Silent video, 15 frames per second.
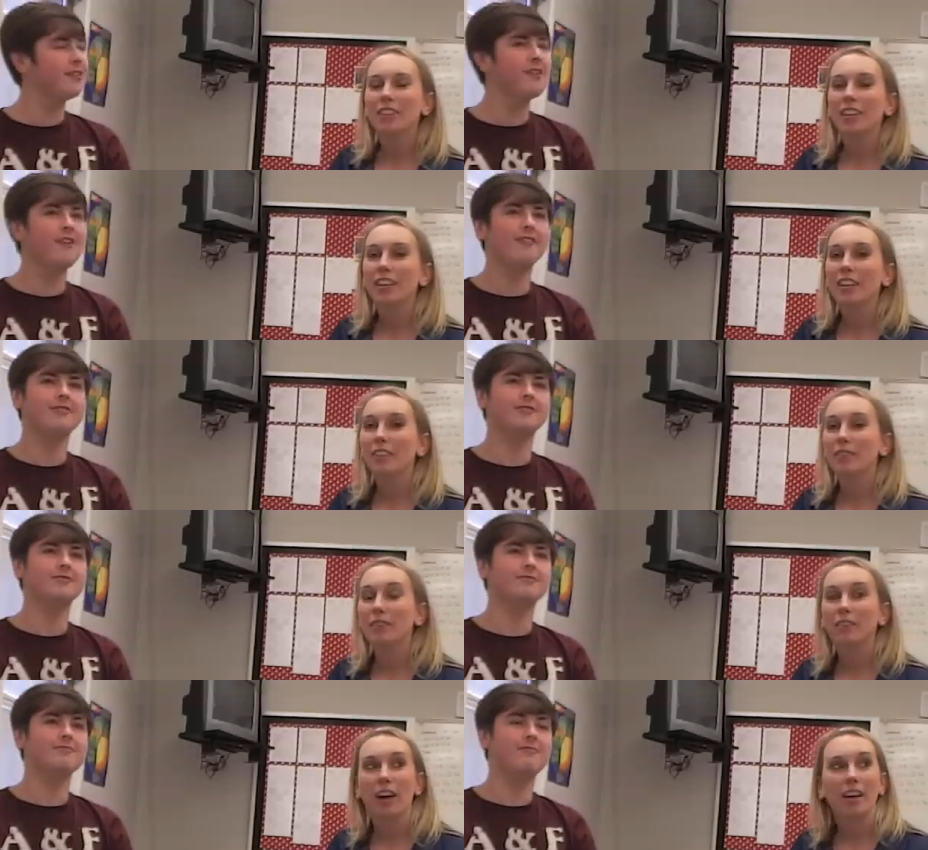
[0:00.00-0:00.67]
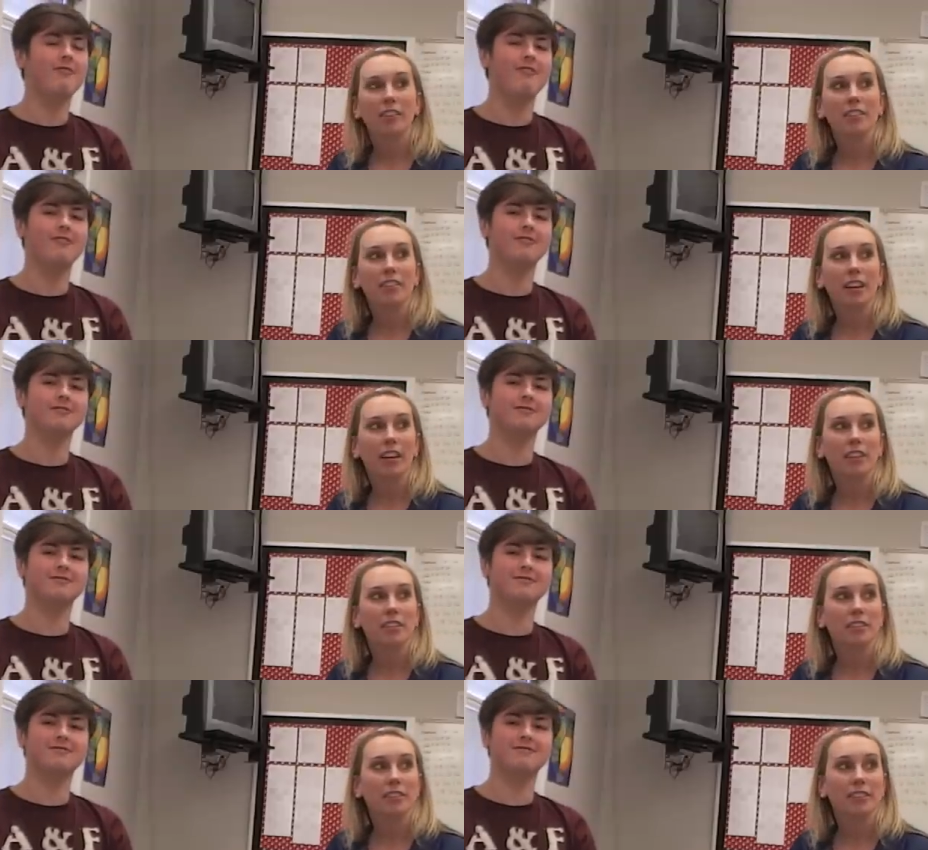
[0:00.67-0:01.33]
Speaker 1: really good. We're right on
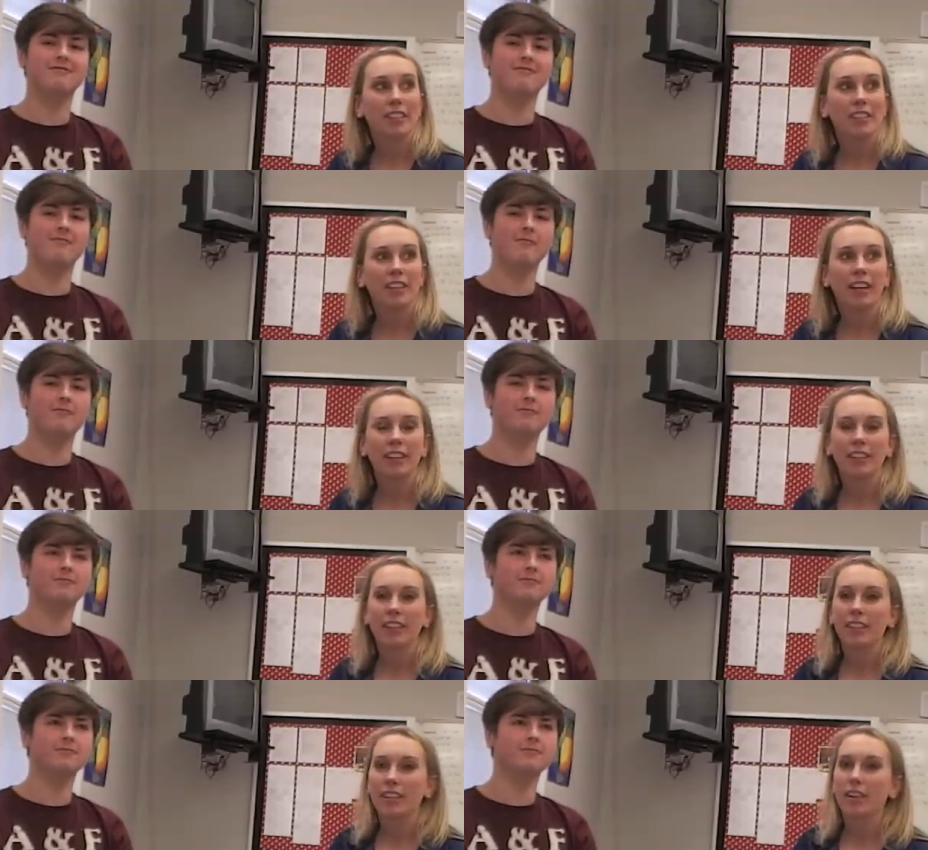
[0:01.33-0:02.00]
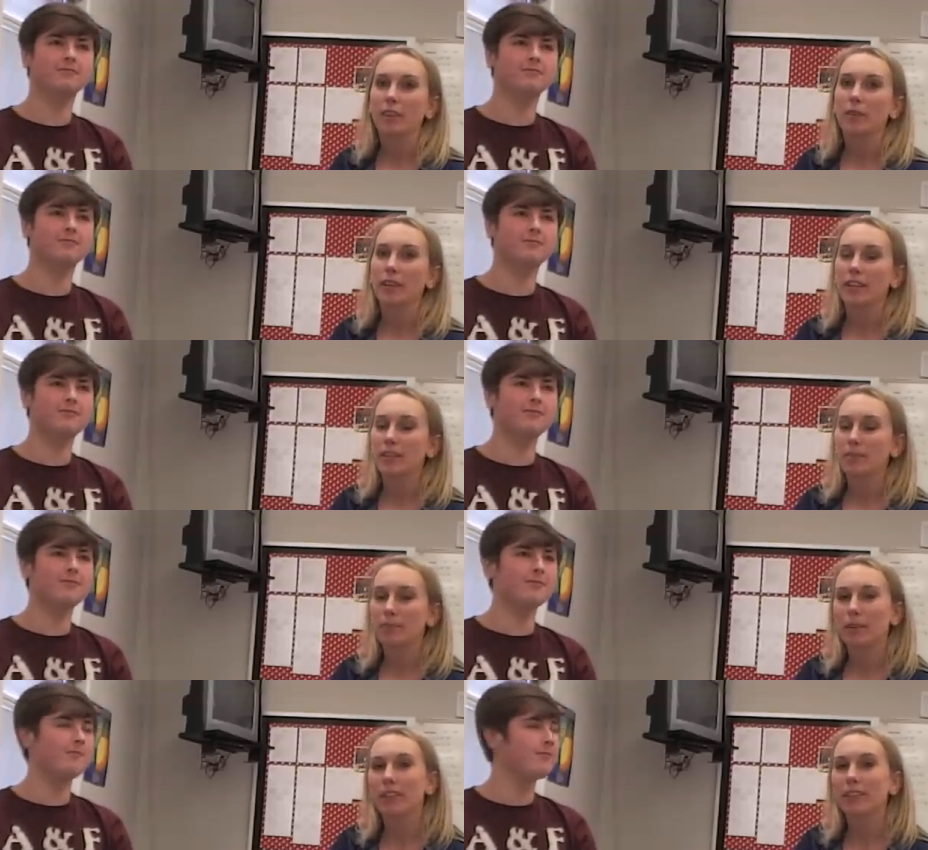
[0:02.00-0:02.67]
schedule. It's hectic as always,
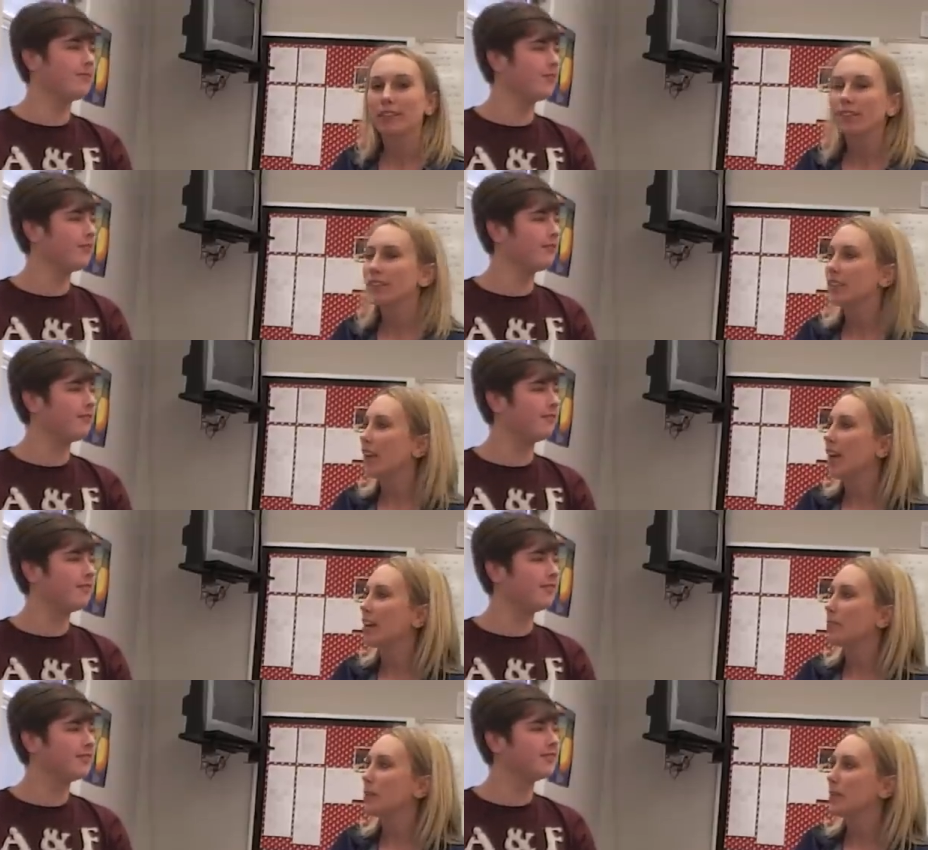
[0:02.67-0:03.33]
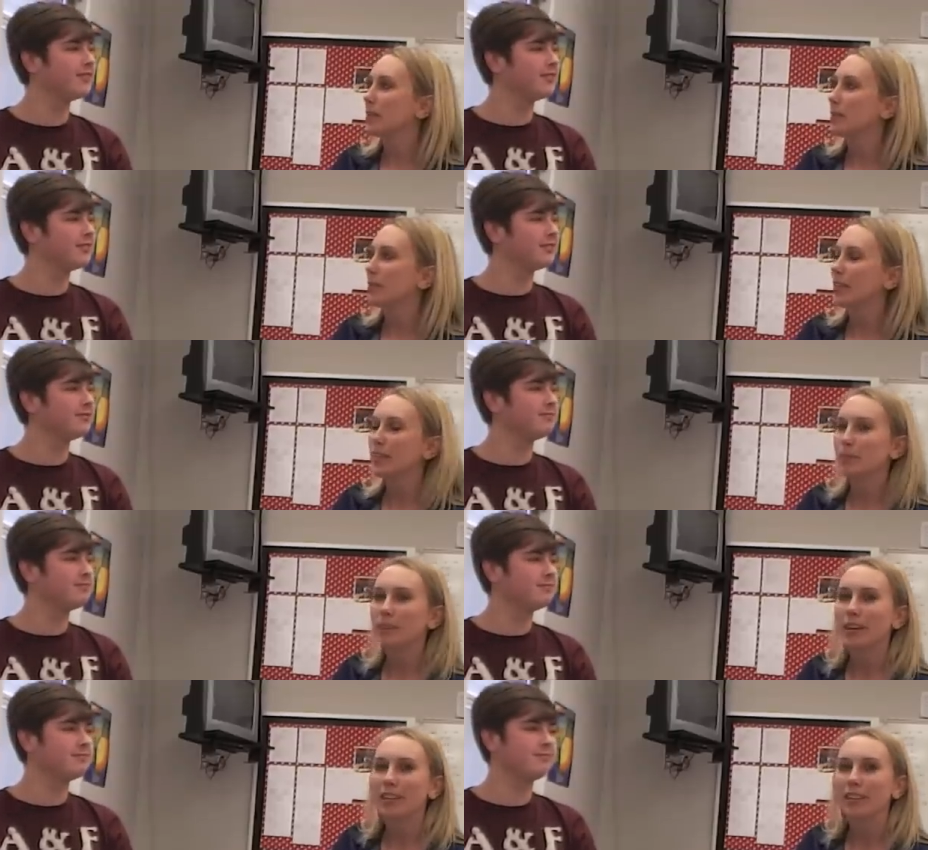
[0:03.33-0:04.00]
but it's kind of bit to be
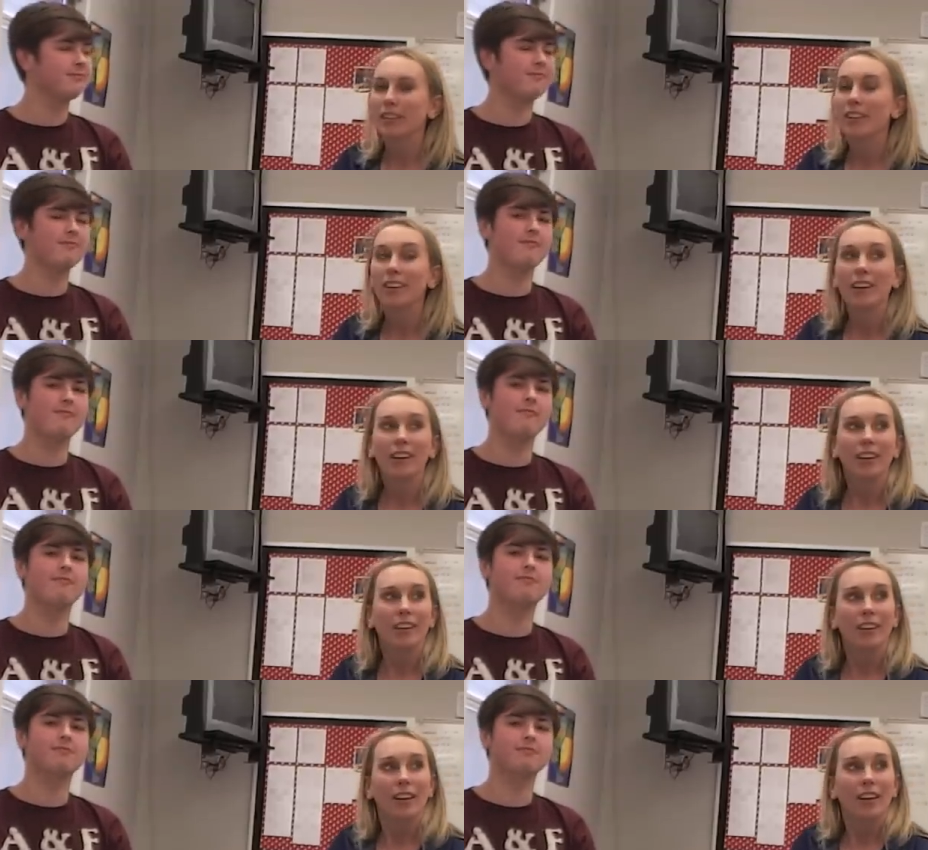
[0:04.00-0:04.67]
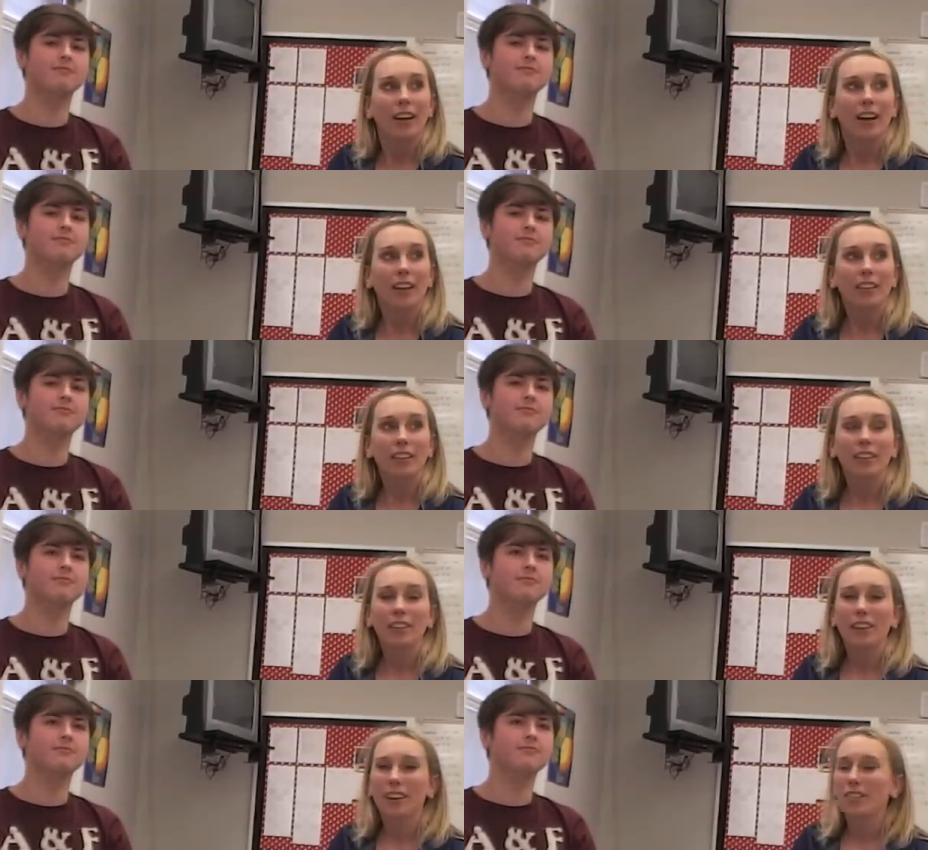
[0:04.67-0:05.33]
expected. I
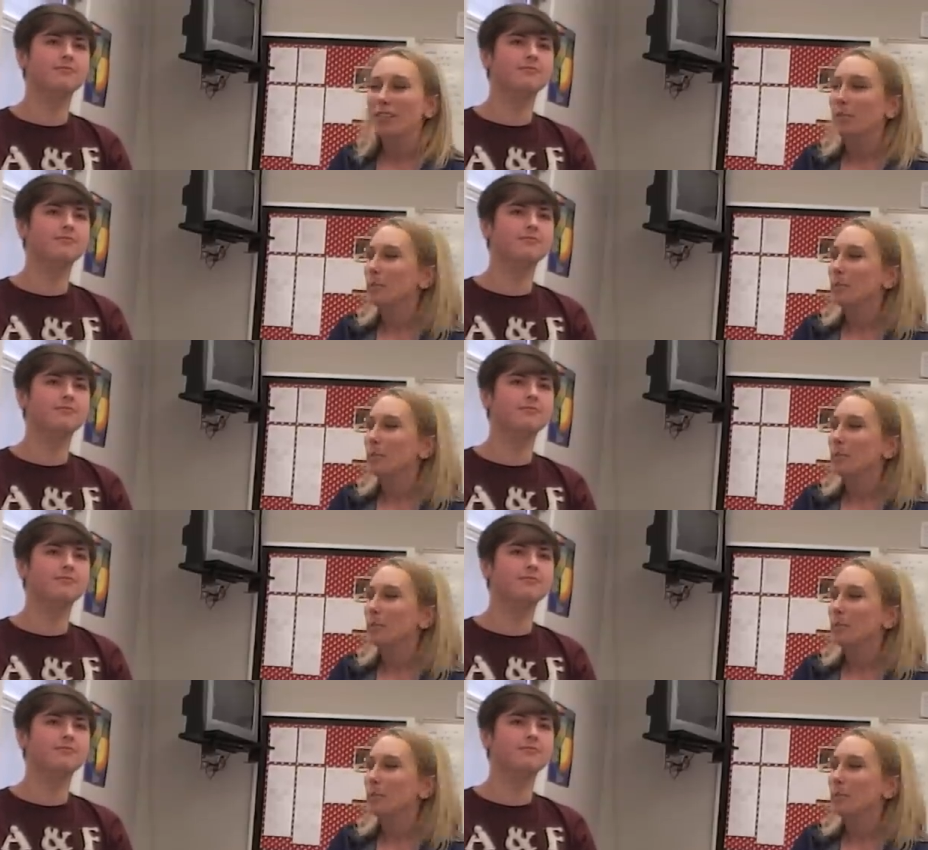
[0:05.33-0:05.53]
think you guys are